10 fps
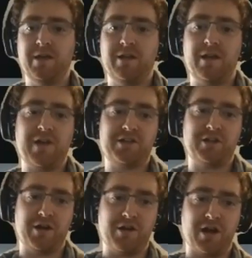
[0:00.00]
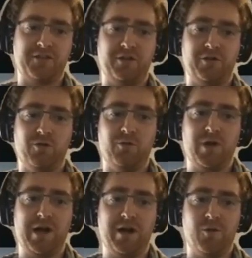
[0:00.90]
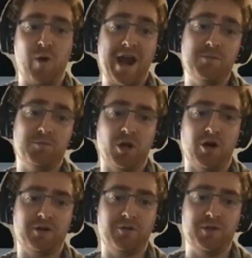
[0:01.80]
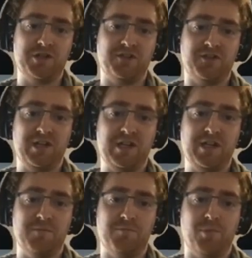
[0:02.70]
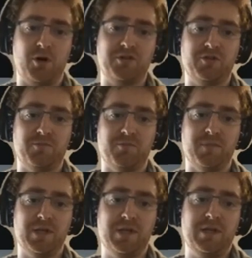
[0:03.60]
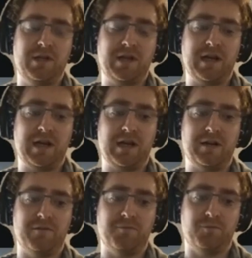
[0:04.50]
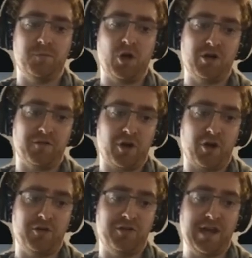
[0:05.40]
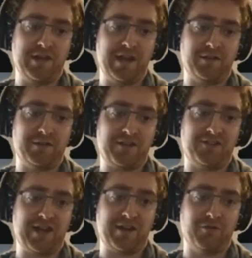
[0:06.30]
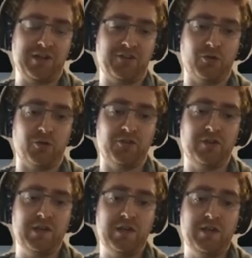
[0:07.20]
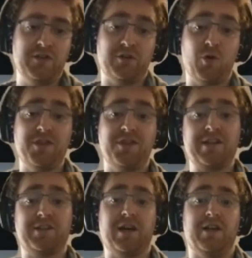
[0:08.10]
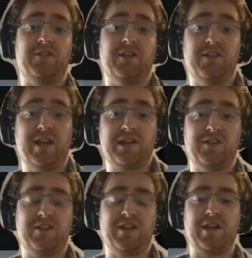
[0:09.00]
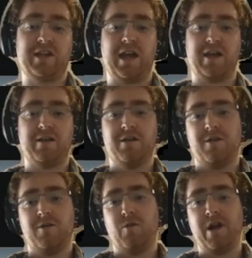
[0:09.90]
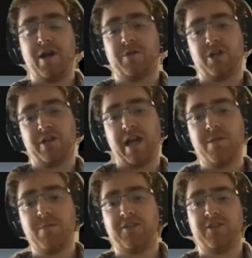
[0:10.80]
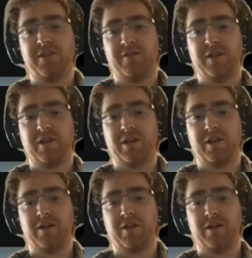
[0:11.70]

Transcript: They've actually got a nice little wait block, which is the bottom block of code there, that second resource. So what that does is it actually says, okay, when I create my certificate,